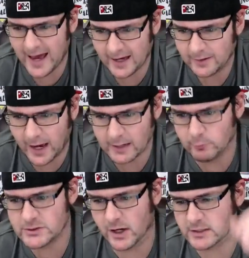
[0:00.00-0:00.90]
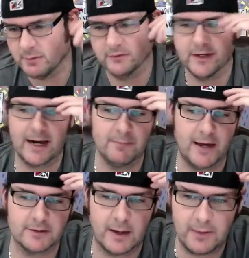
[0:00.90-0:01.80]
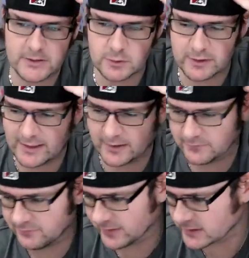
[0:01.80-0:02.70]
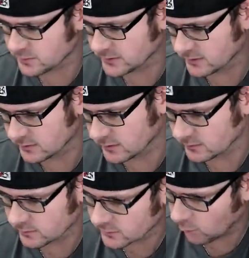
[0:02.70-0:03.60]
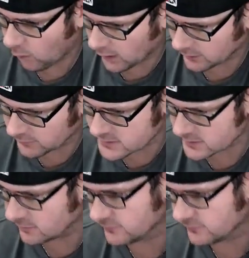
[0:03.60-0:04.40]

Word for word: yeah, I, we talked about that. I'm not I'm not too keen on the figs, but the, the, the walker itself